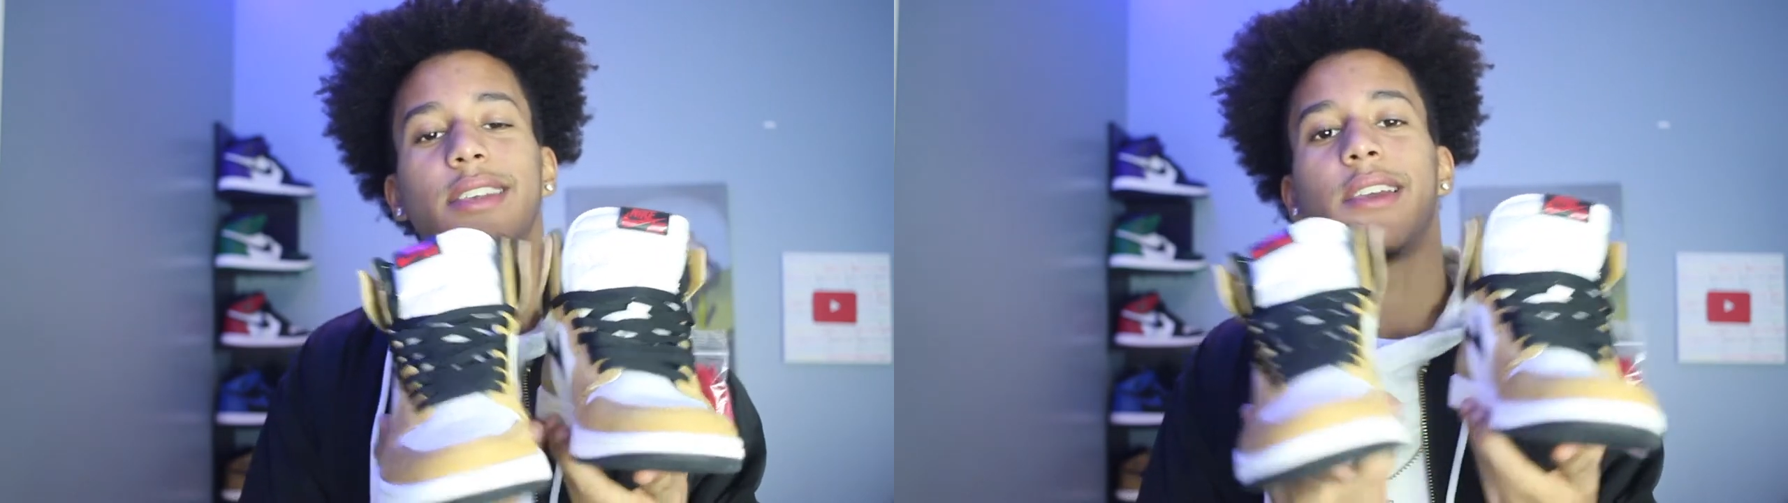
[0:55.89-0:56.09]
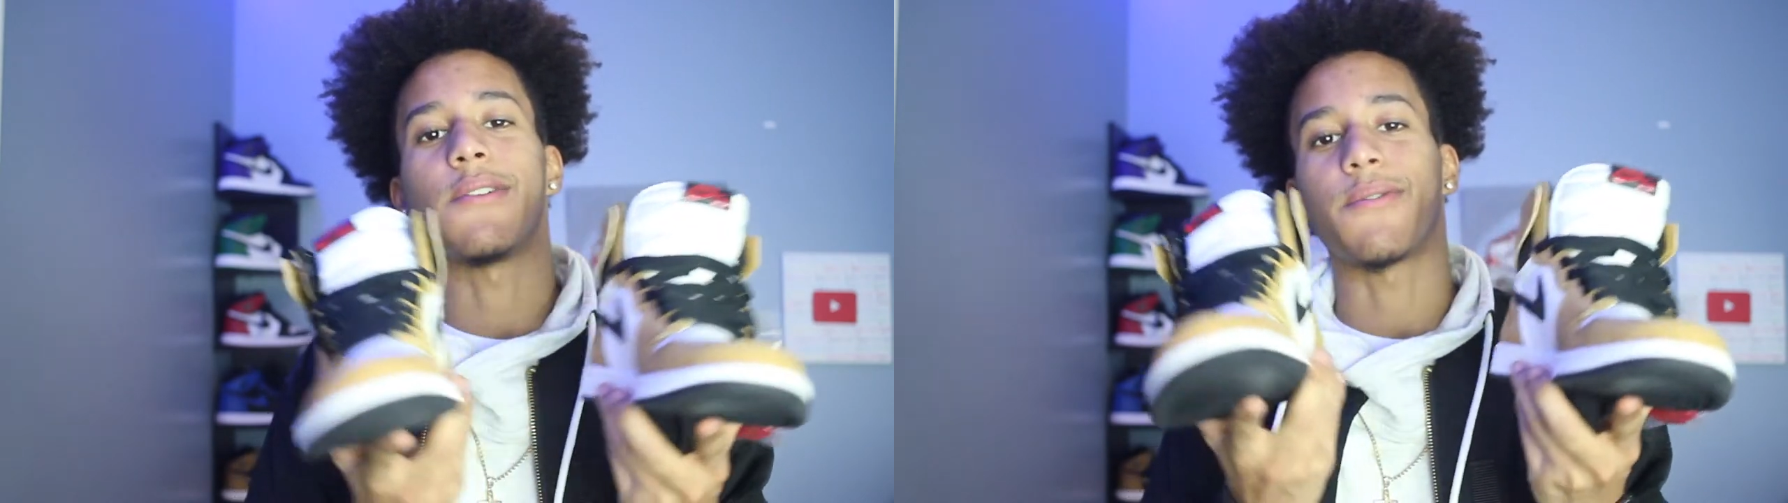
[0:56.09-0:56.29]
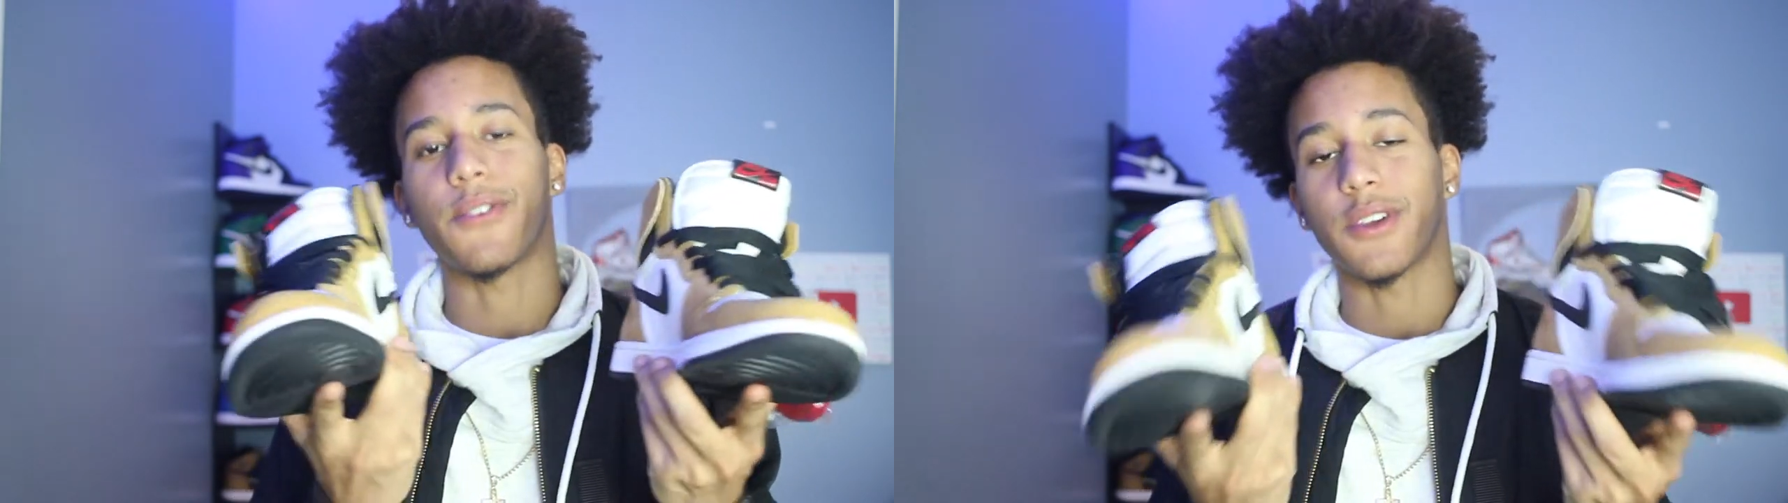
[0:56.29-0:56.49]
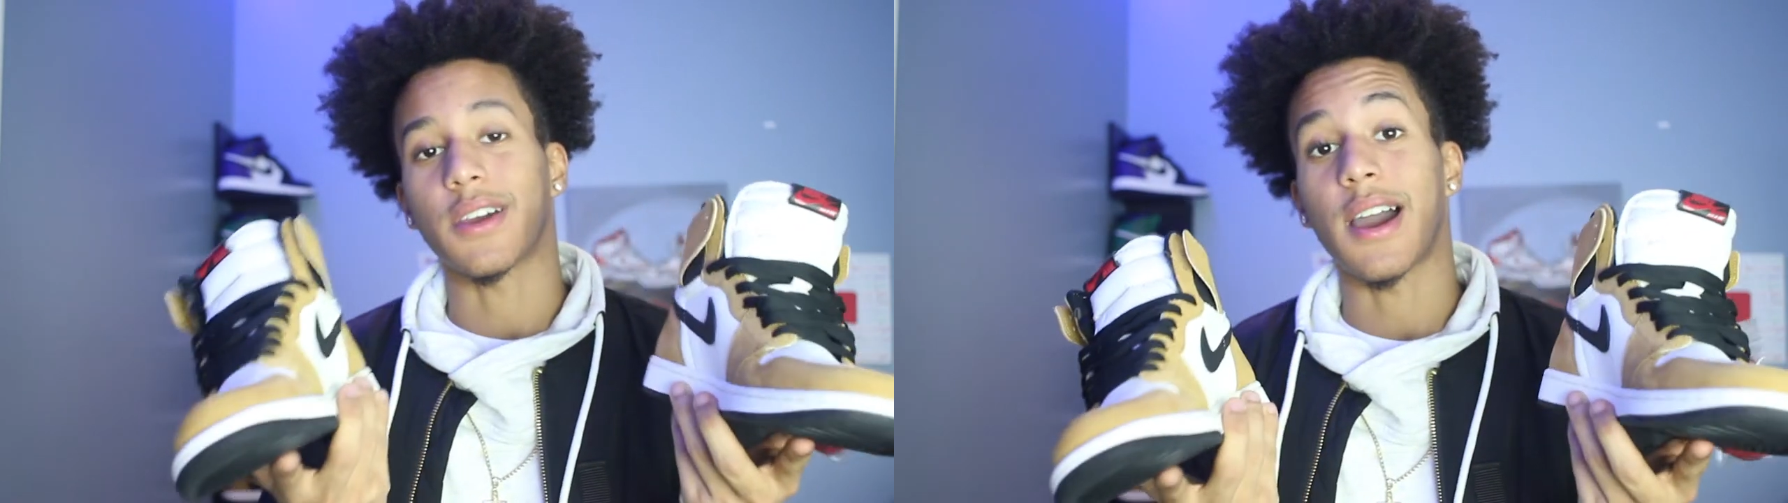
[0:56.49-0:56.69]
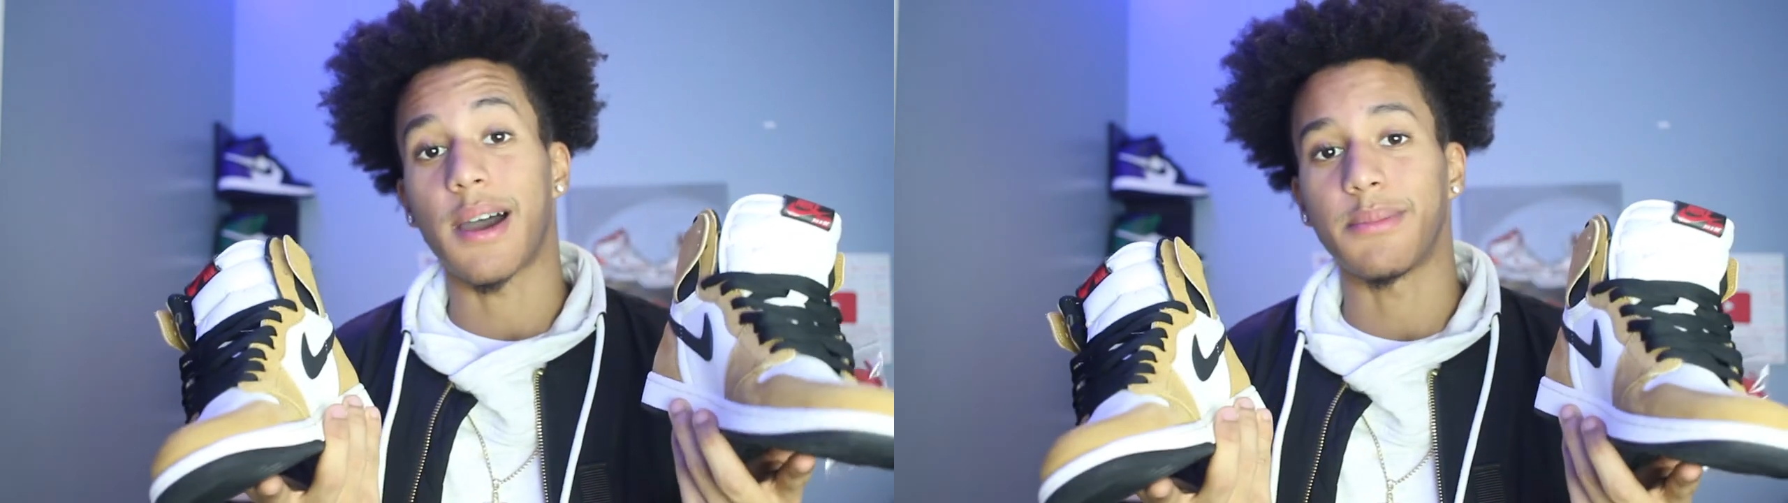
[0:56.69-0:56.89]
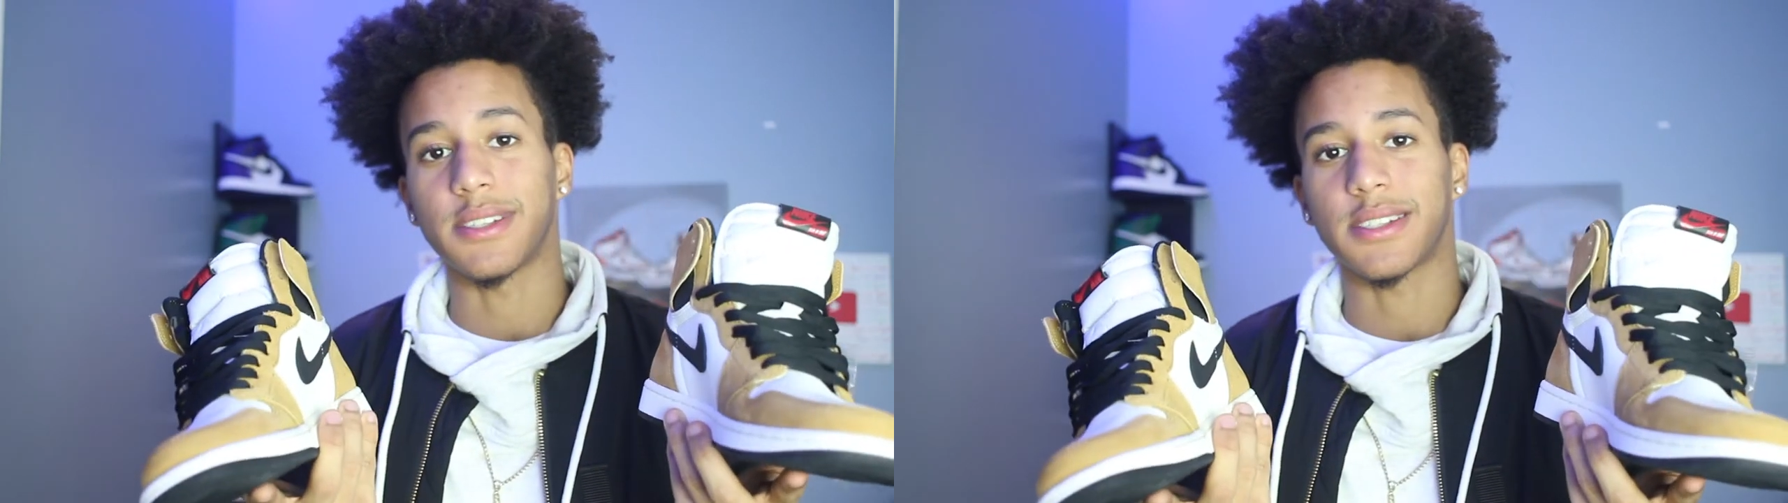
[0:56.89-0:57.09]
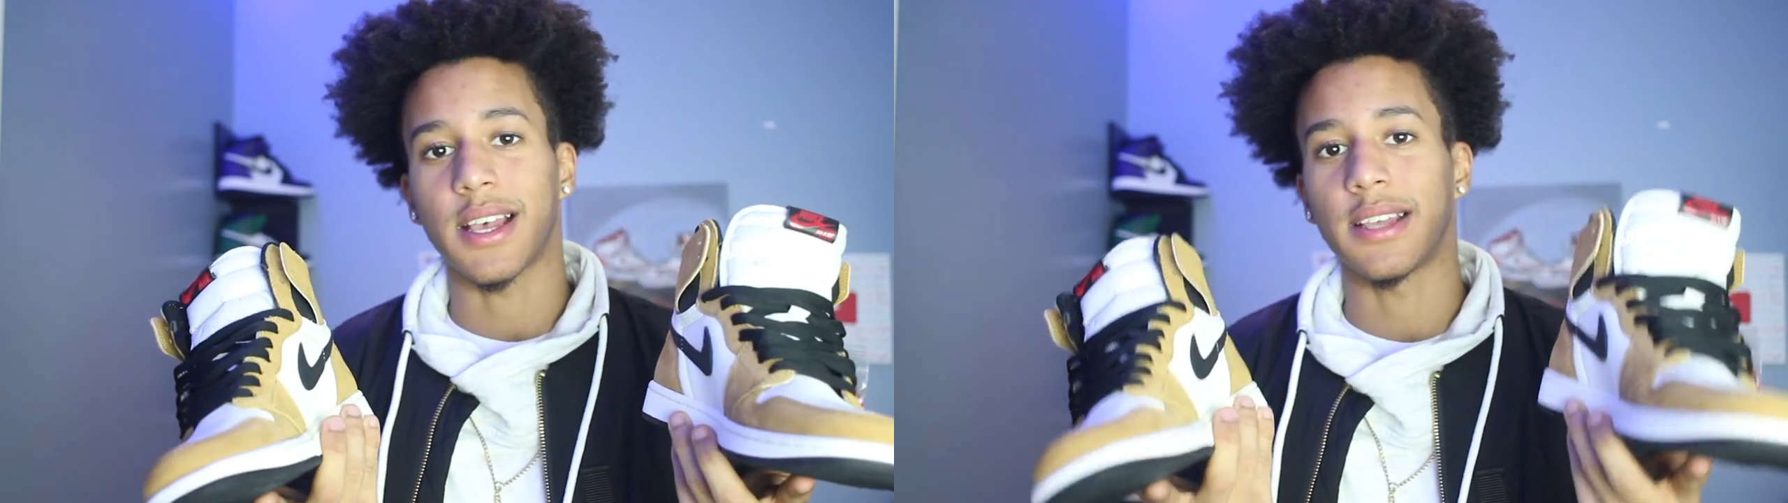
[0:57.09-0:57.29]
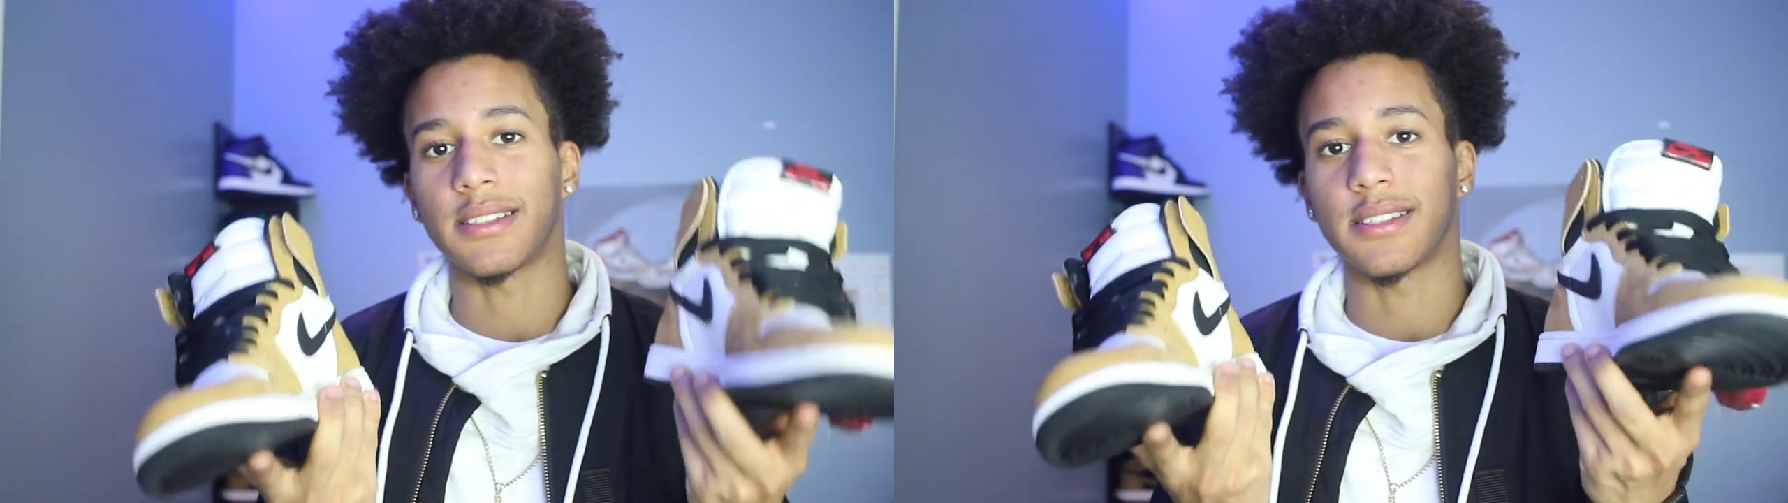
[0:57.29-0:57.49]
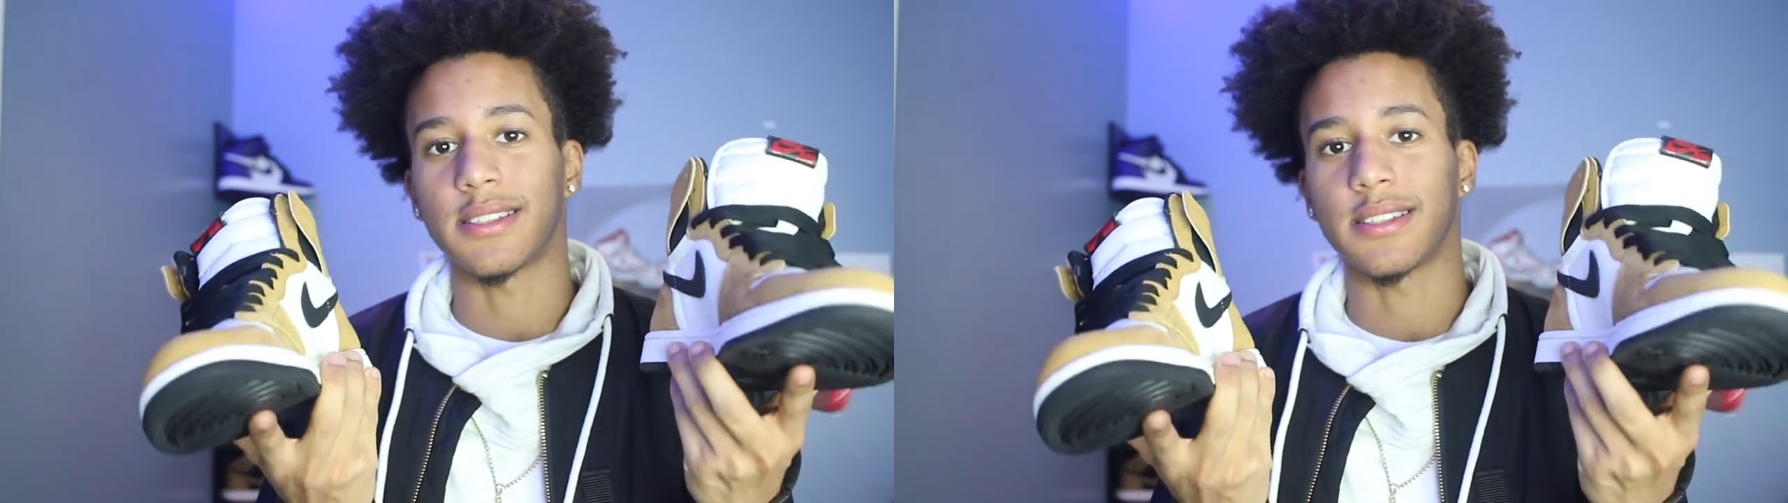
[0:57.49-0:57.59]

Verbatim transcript: if for your common sizes,